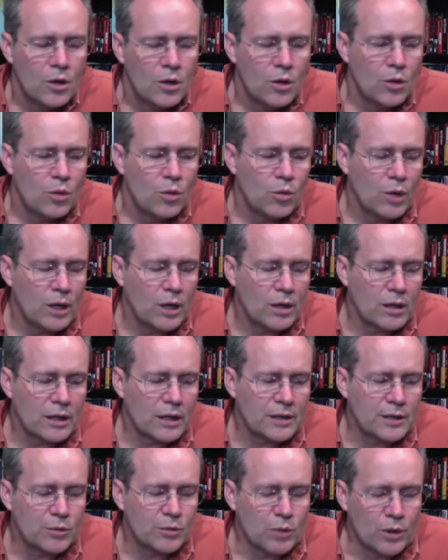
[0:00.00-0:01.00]
Well,
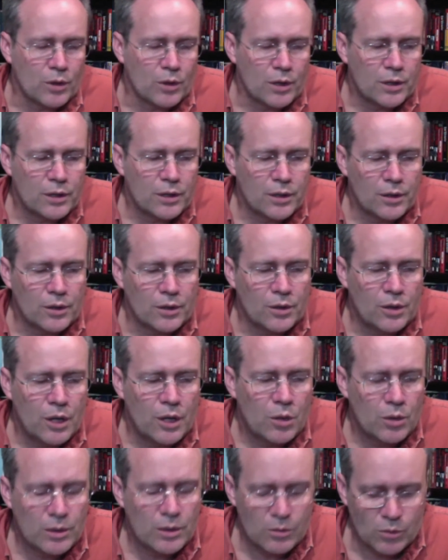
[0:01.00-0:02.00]
we're going to do.
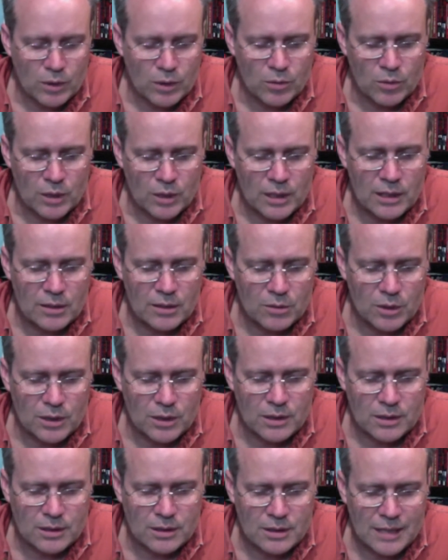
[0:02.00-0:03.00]
We
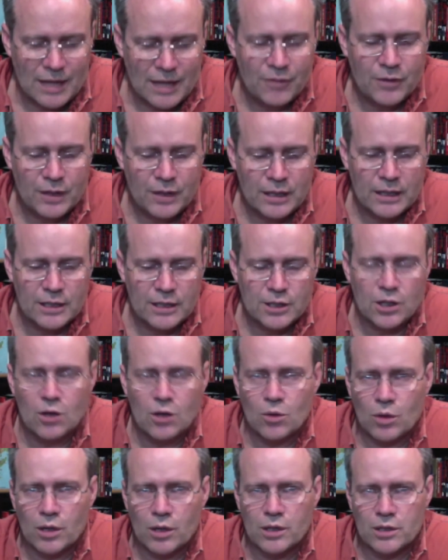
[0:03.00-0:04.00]
definitely
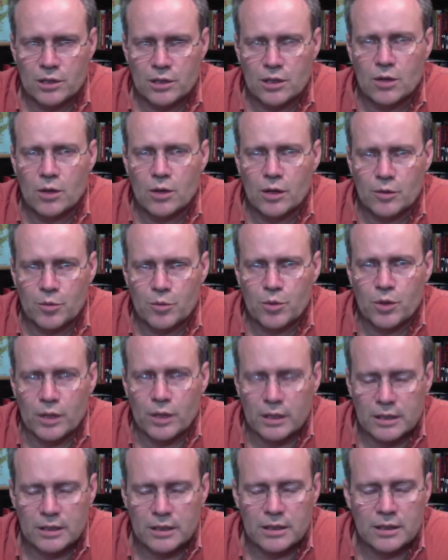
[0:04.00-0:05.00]
don't want it to go out of
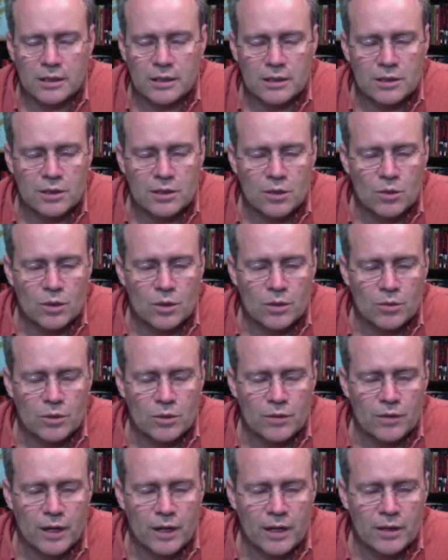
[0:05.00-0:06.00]
print. So
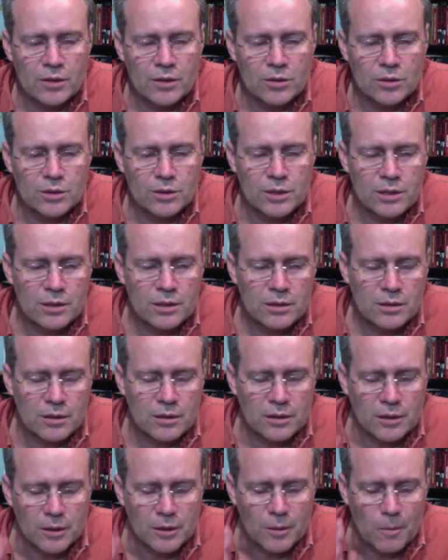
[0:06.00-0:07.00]
we've angled
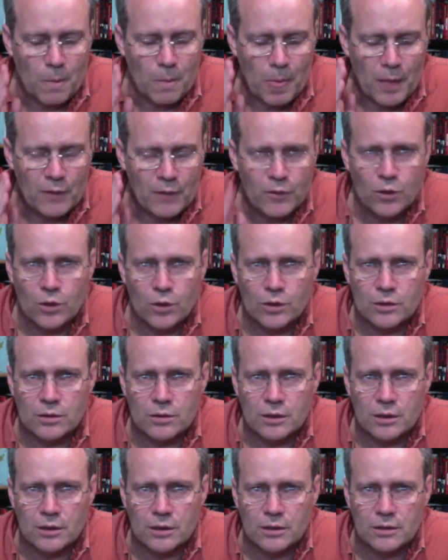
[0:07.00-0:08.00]
for
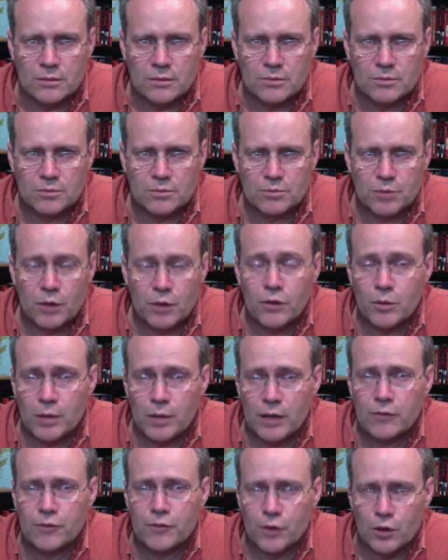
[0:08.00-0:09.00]
a perfect
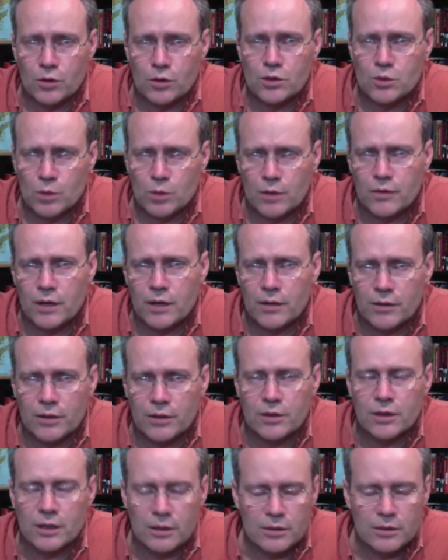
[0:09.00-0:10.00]
bound first,
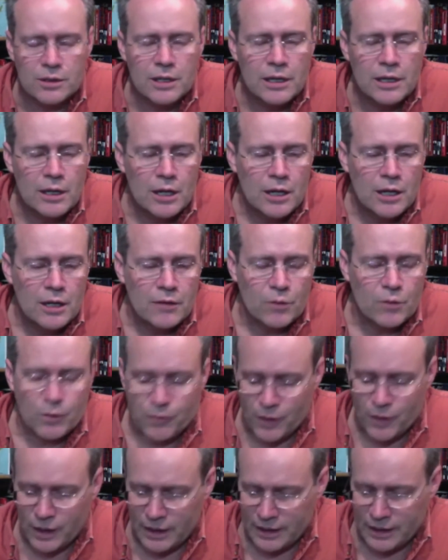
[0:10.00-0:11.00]
$2,500. We
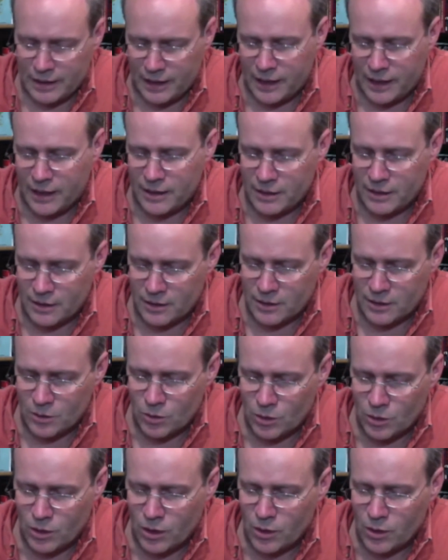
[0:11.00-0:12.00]
fund that, and
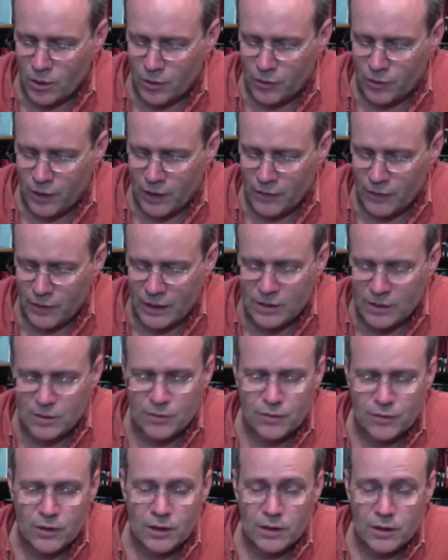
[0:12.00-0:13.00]
then we'll go to a
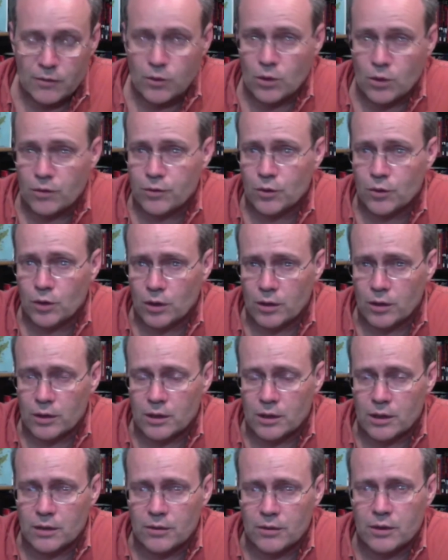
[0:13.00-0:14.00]
$5,000 funding for a full
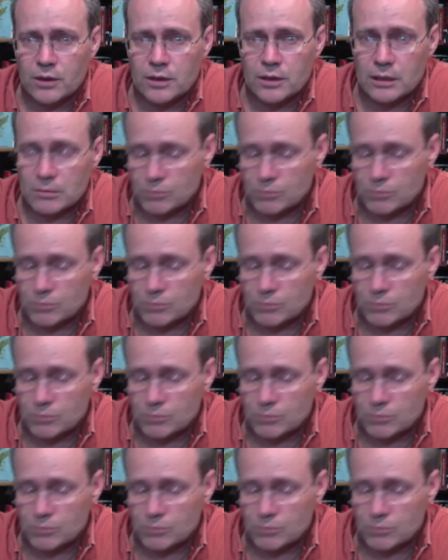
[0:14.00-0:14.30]
hardcover.